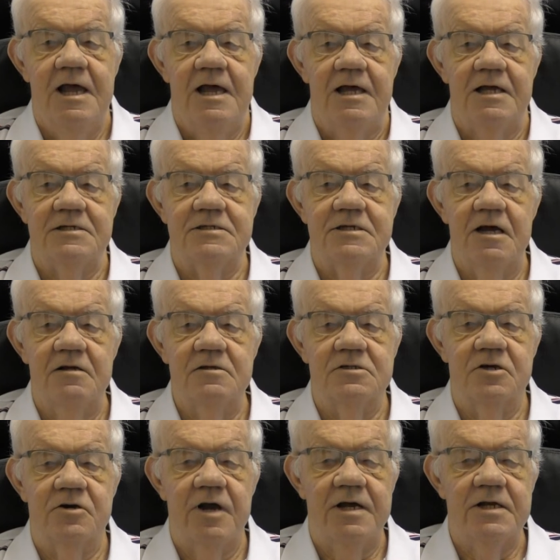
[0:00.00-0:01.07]
It sounds
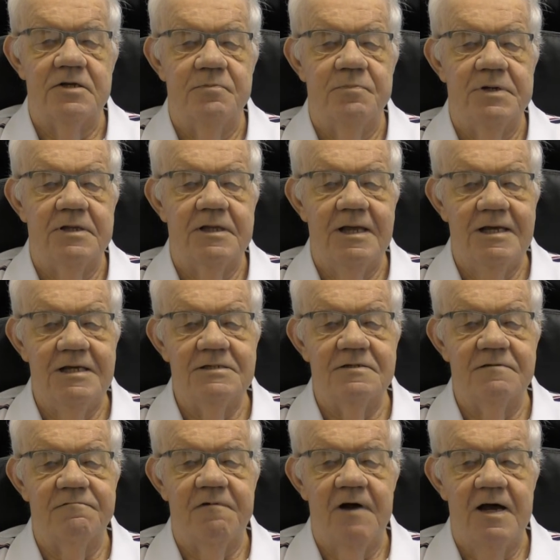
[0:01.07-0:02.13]
great, but there is
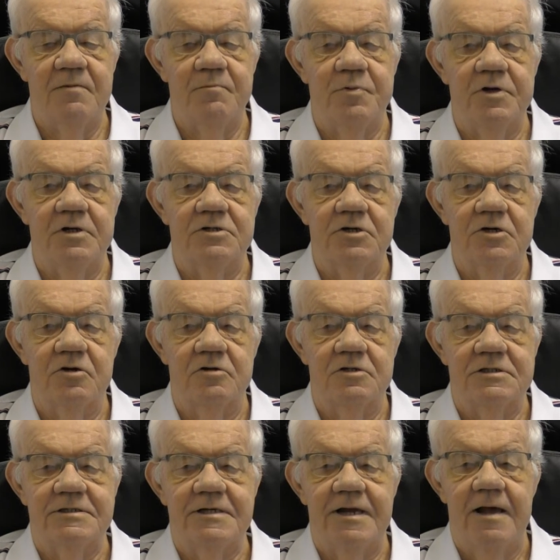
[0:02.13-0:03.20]
the fine print to
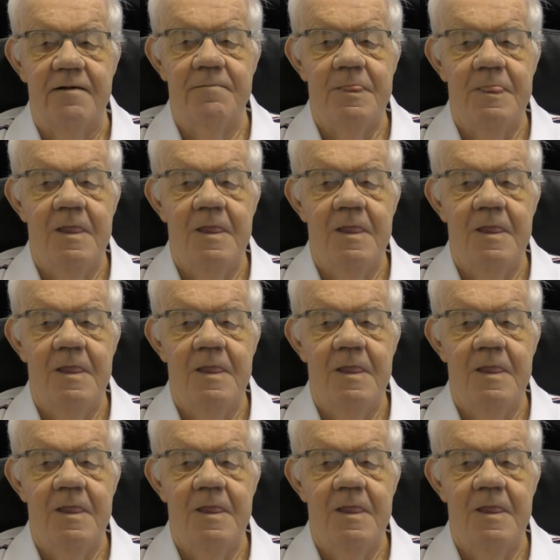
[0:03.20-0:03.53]
consider.